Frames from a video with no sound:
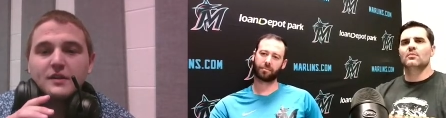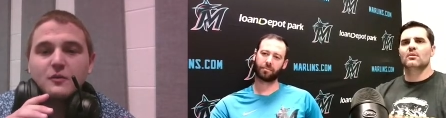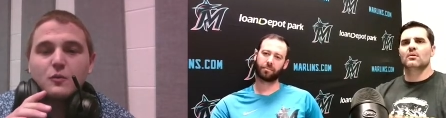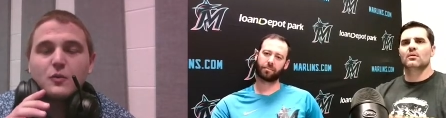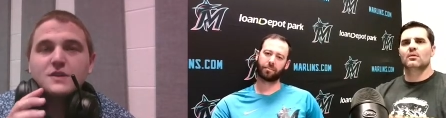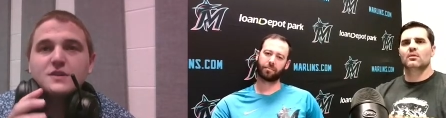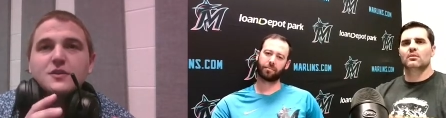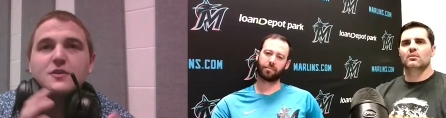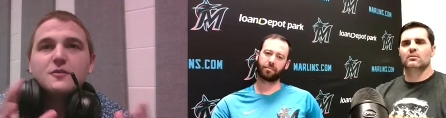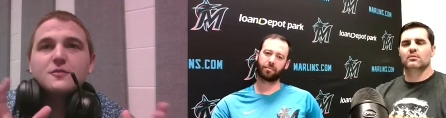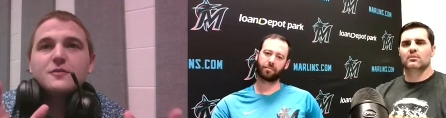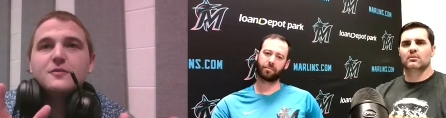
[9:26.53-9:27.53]
Speaker 1: what's
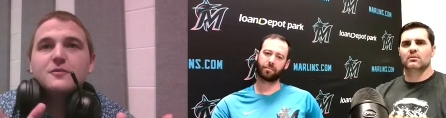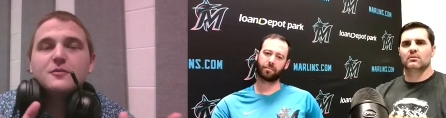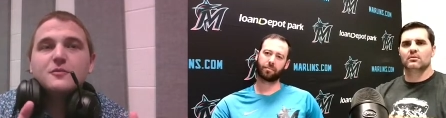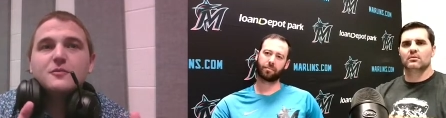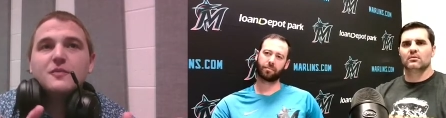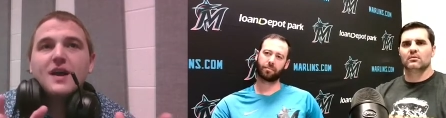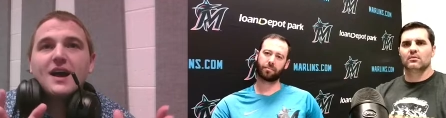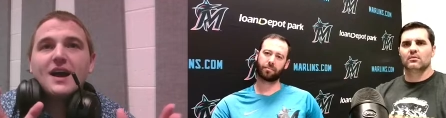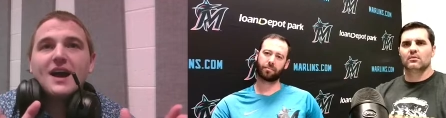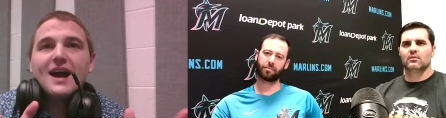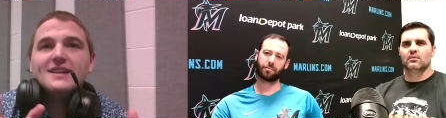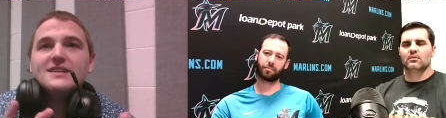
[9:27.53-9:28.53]
your
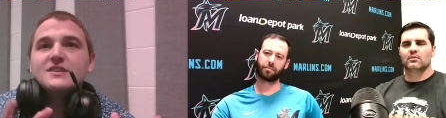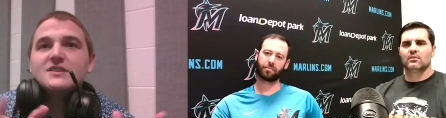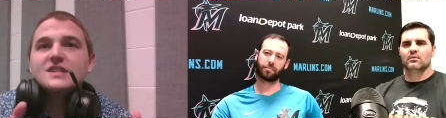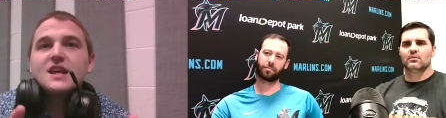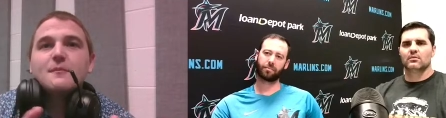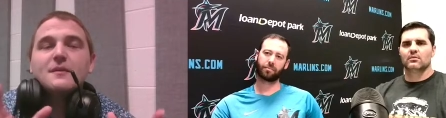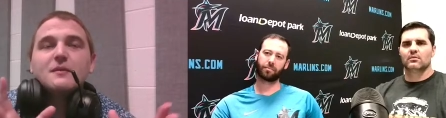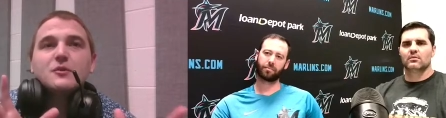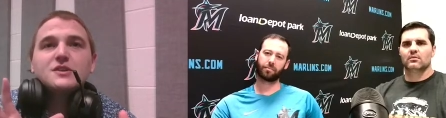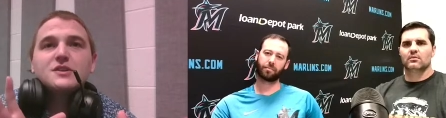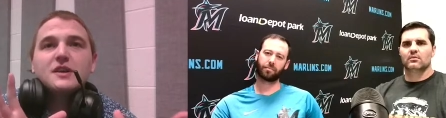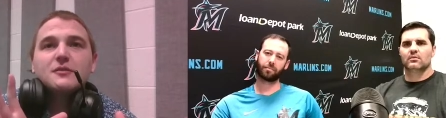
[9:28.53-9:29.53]
ideal setup and
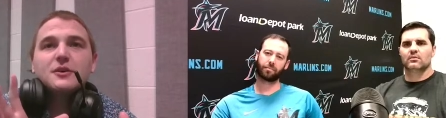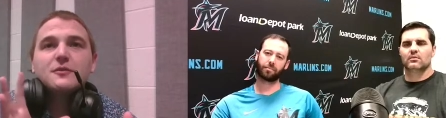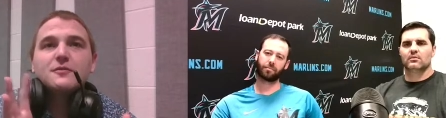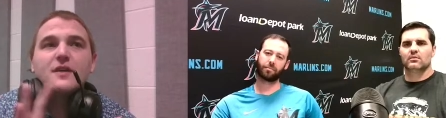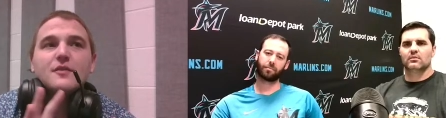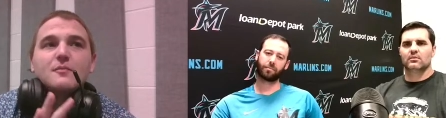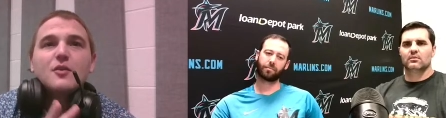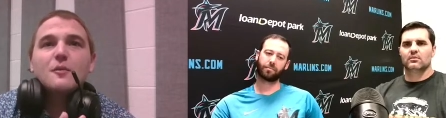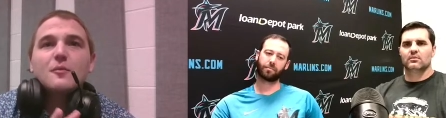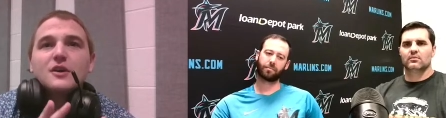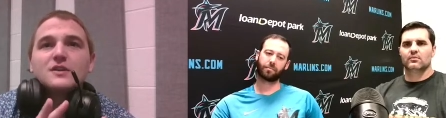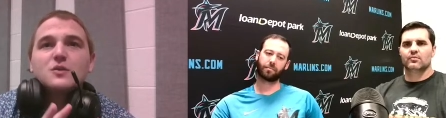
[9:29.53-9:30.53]
what's your favorite
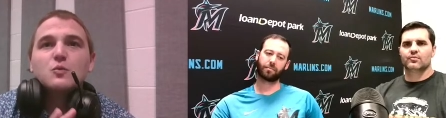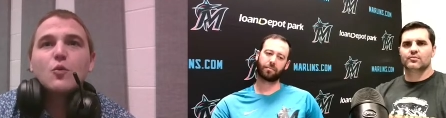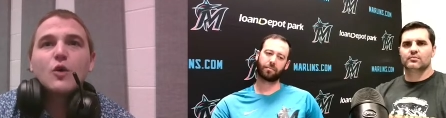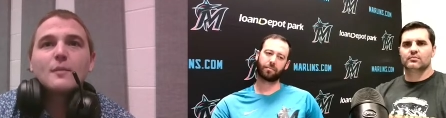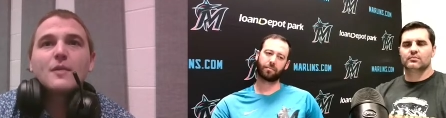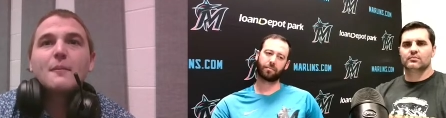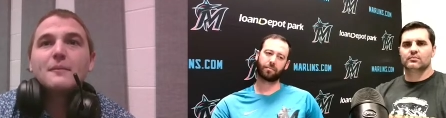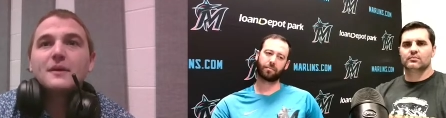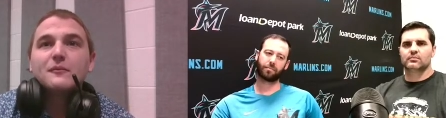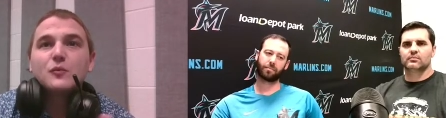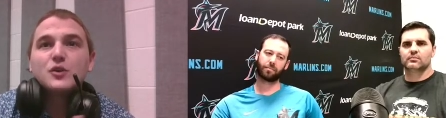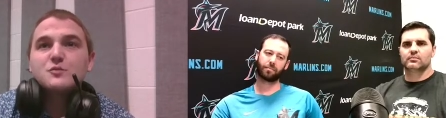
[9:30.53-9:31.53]
ballpark to warm up
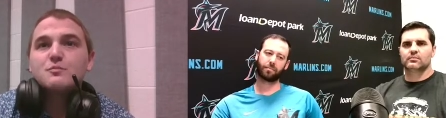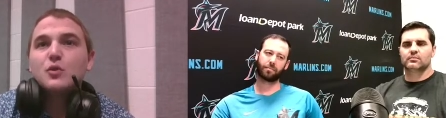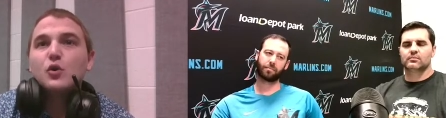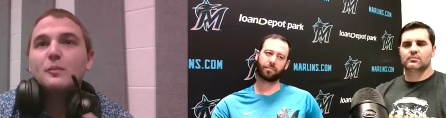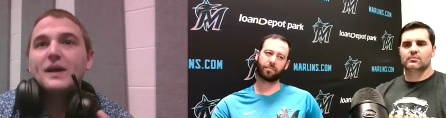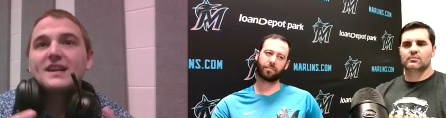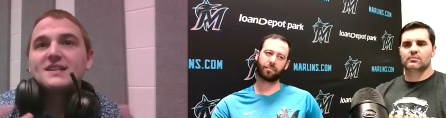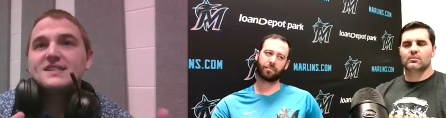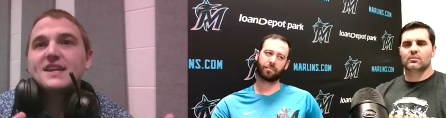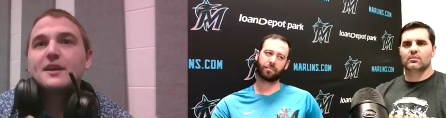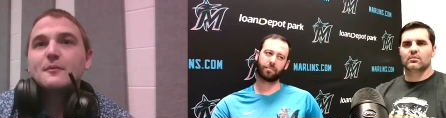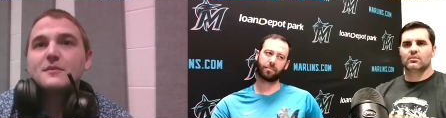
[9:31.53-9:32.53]
in? Which bullpen
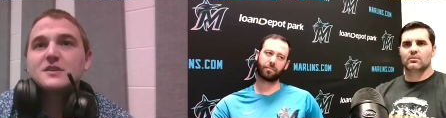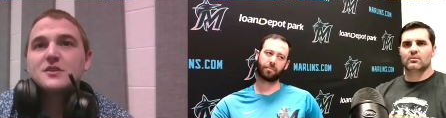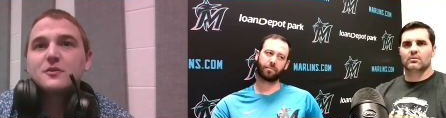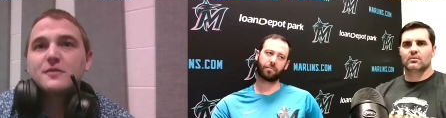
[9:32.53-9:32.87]
setup is your